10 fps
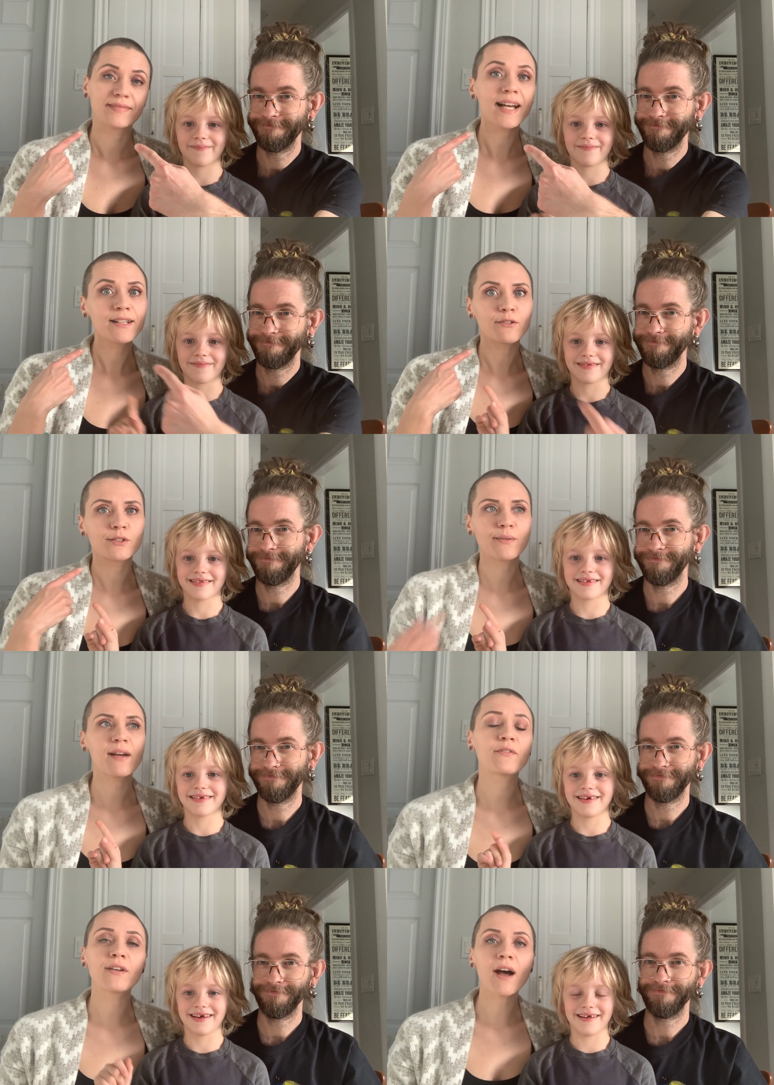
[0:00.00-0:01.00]
Speaker 1: I do.
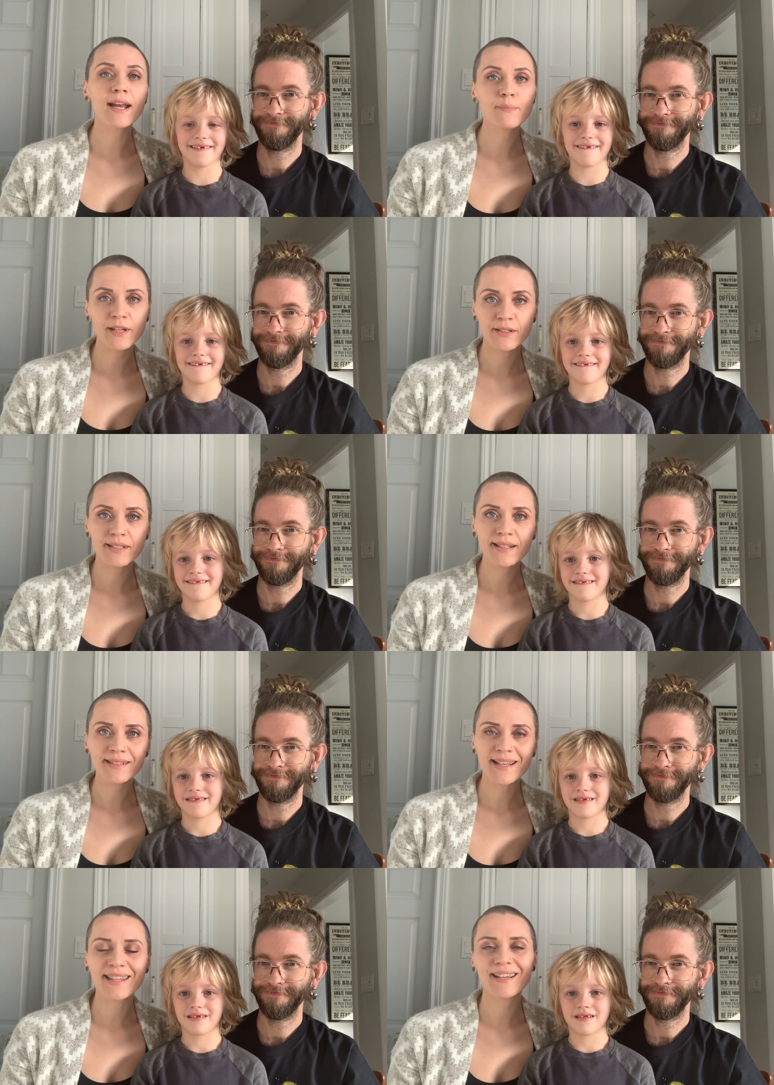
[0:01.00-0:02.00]
So I have nine
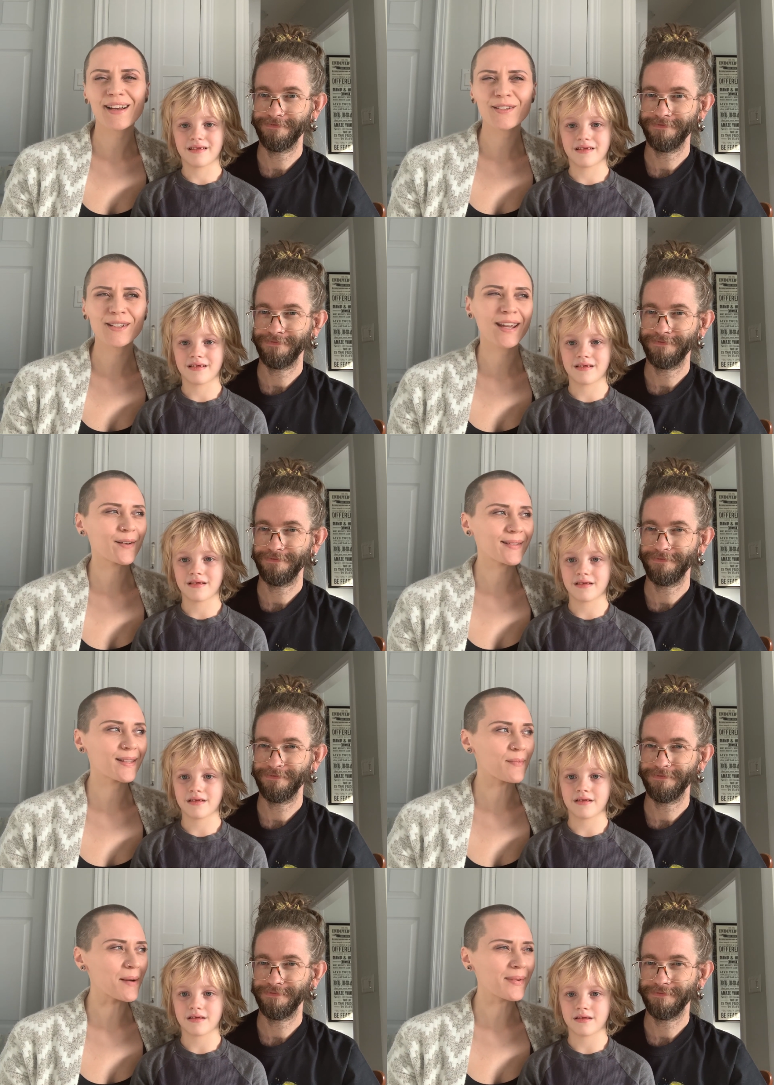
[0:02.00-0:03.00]
piercings. I think I actually
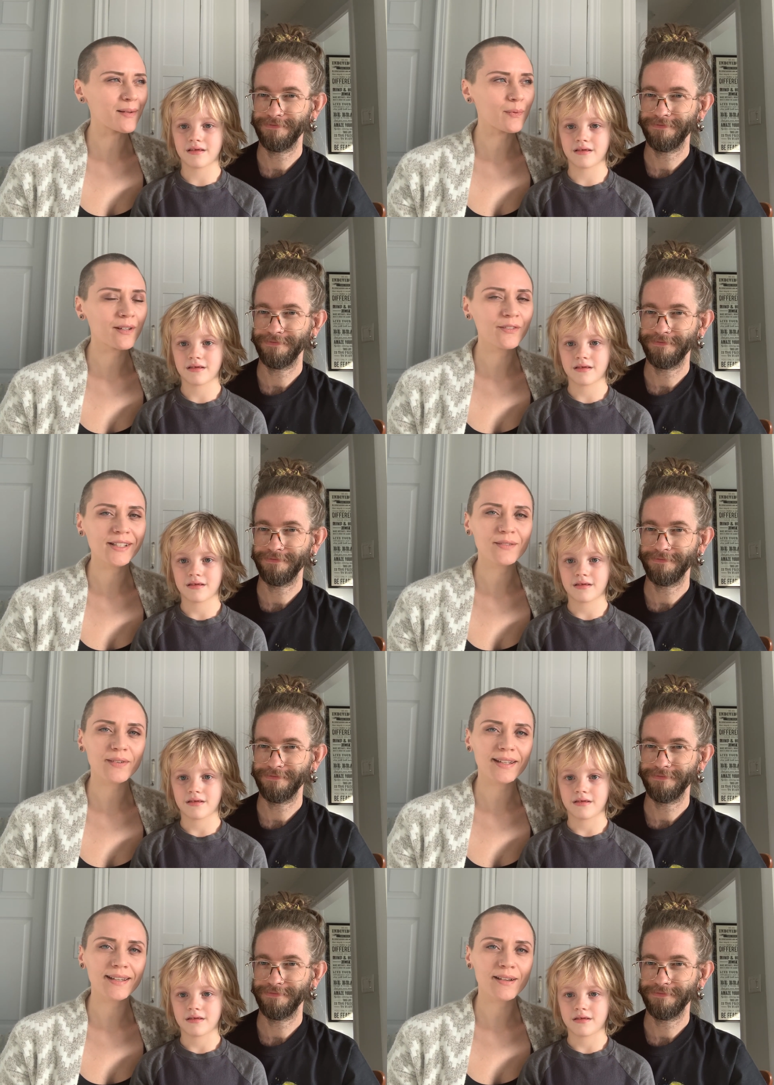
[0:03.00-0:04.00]
counted them up in a
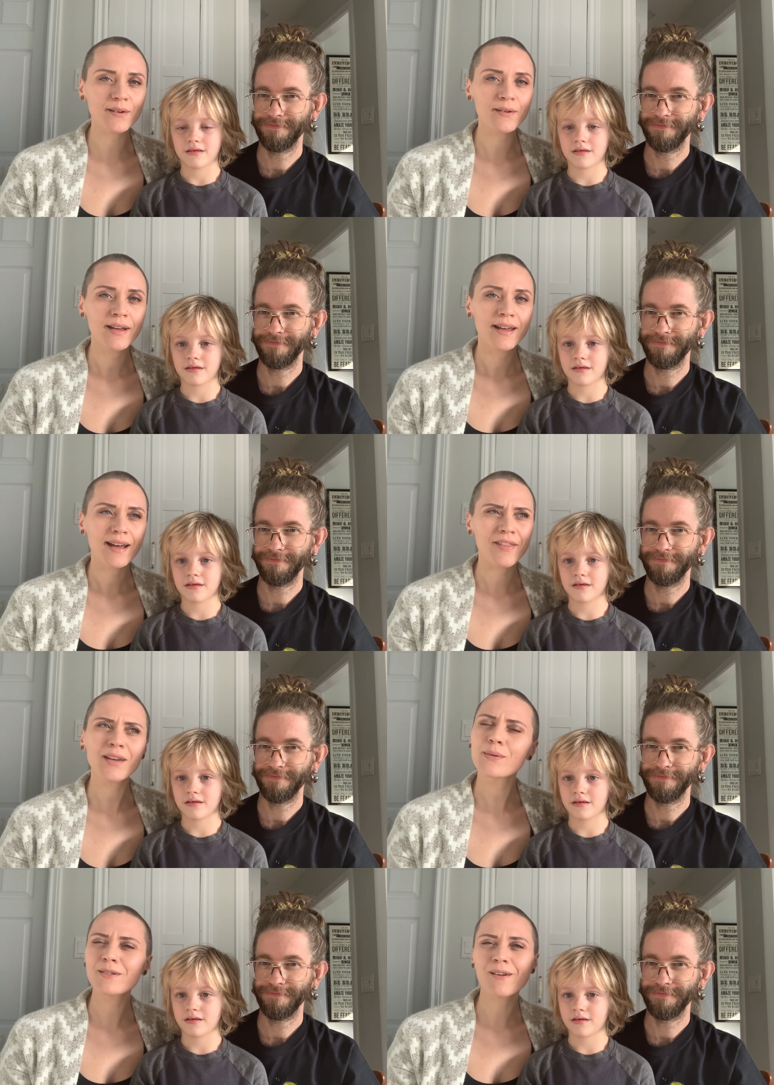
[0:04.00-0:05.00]
previous video. I
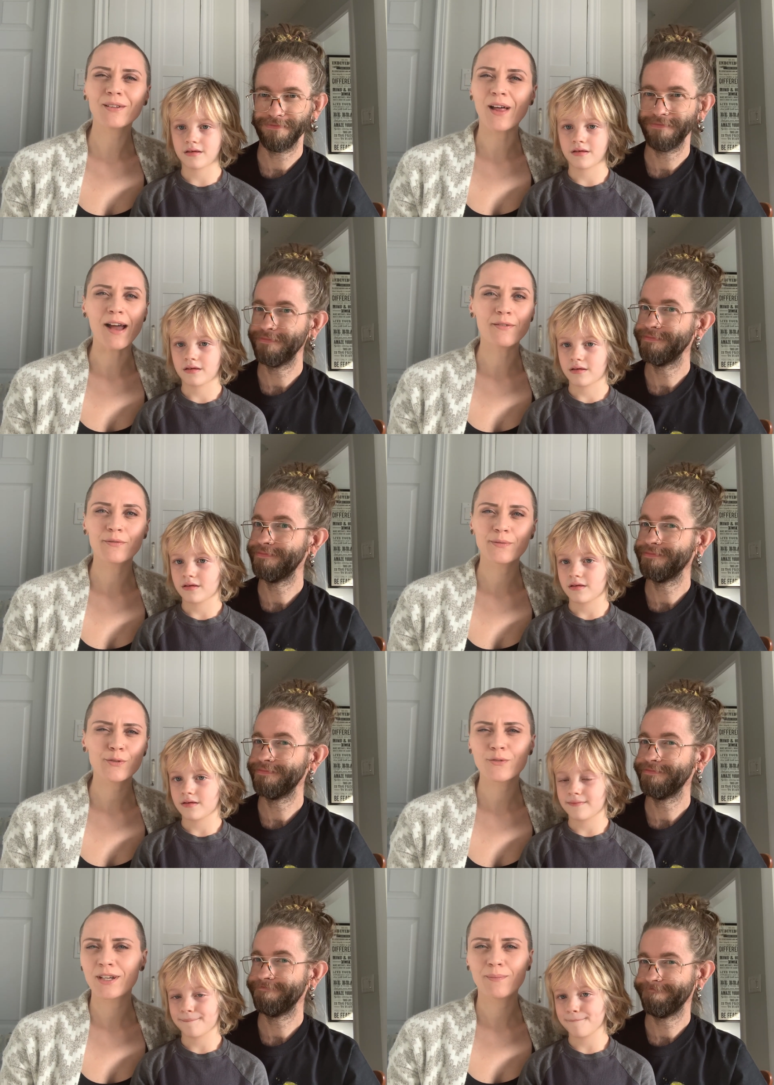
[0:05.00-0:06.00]
think it was on a
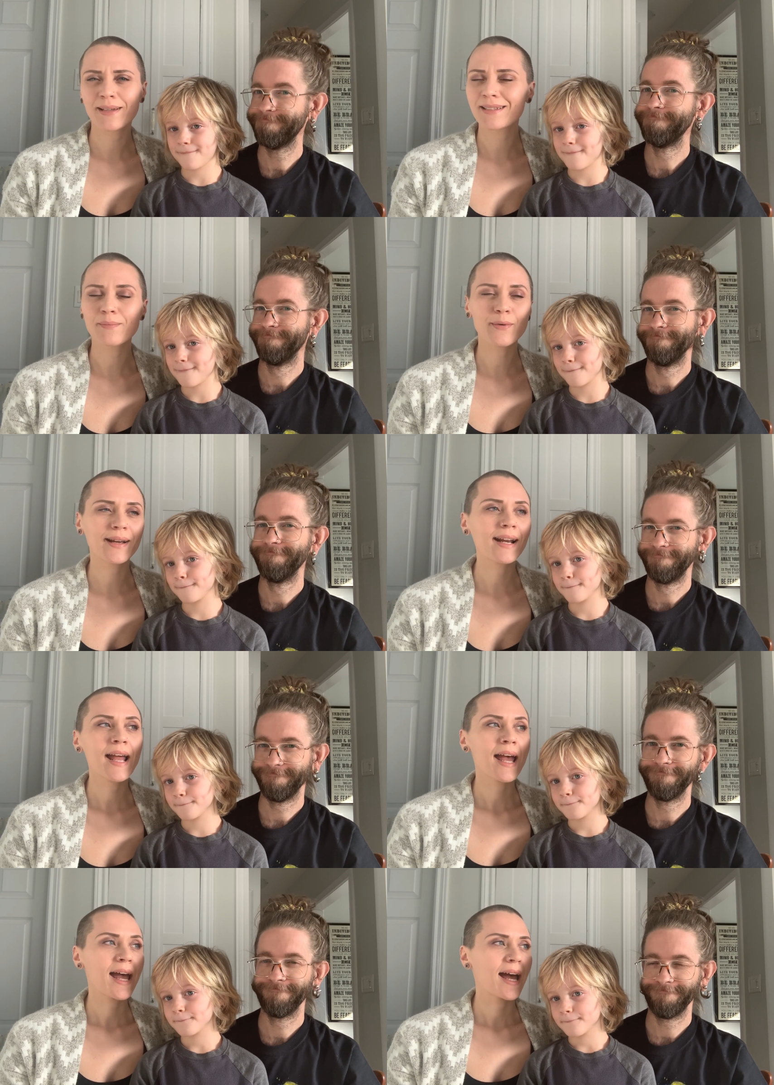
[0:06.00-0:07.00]
live stream at some
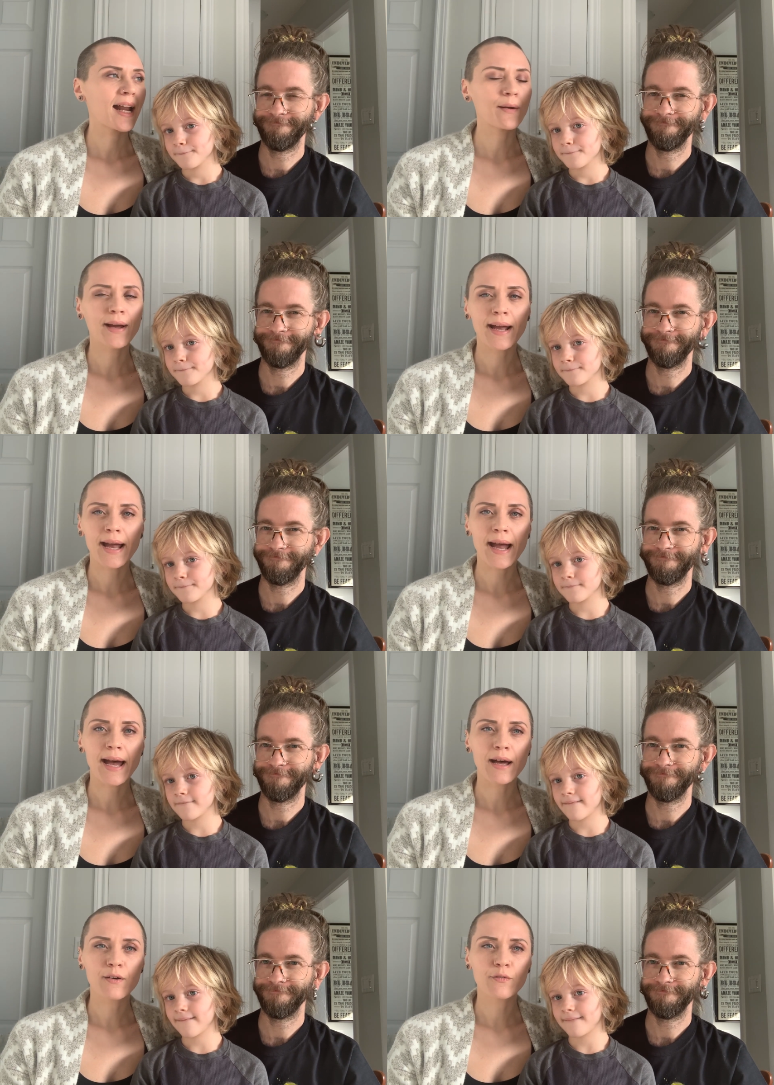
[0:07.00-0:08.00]
point. Anyway, I
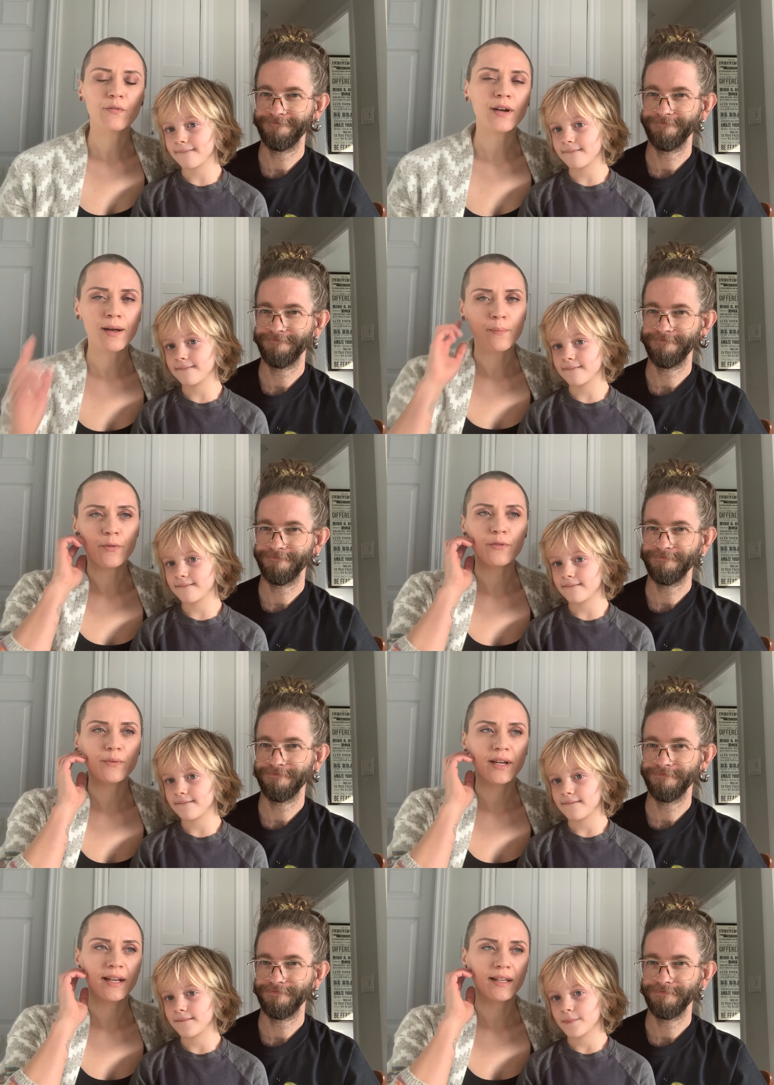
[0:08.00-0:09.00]
have um,
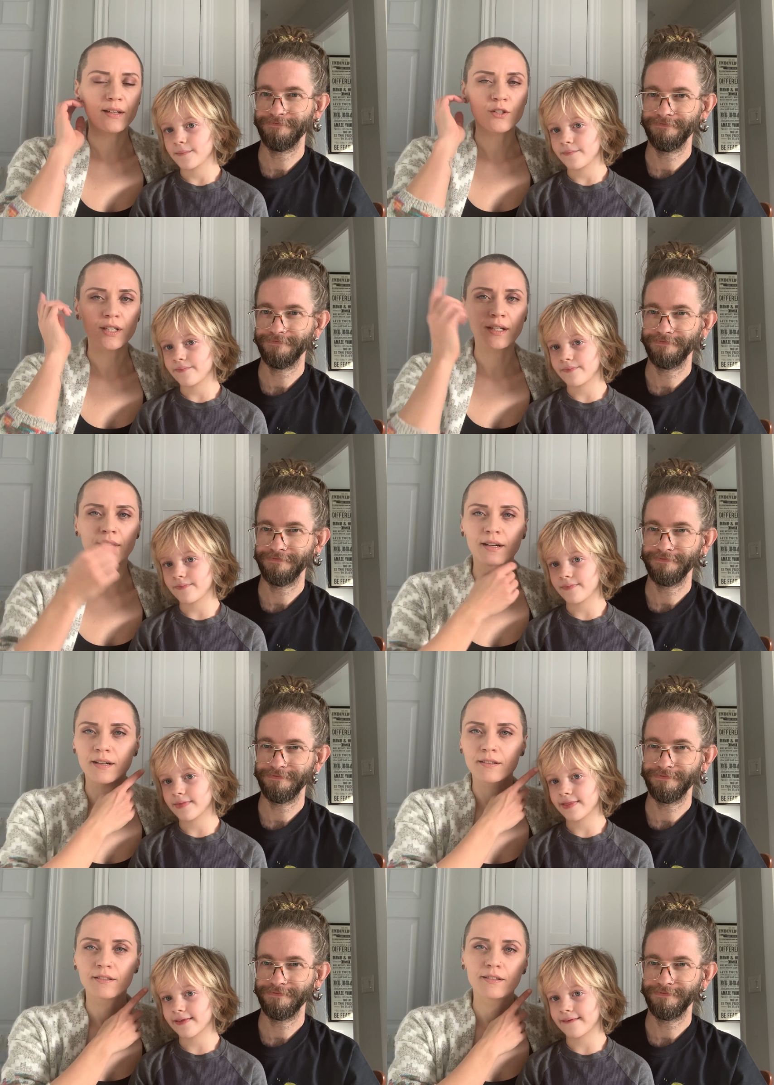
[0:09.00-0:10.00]
three in each
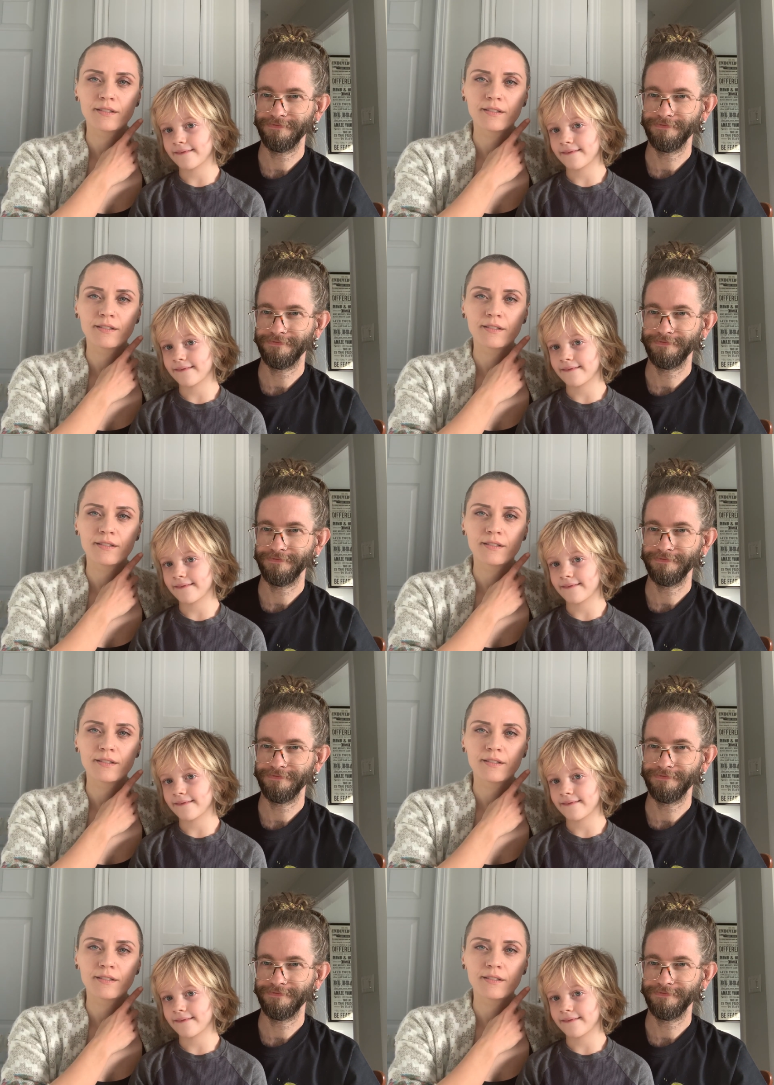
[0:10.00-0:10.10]
ear,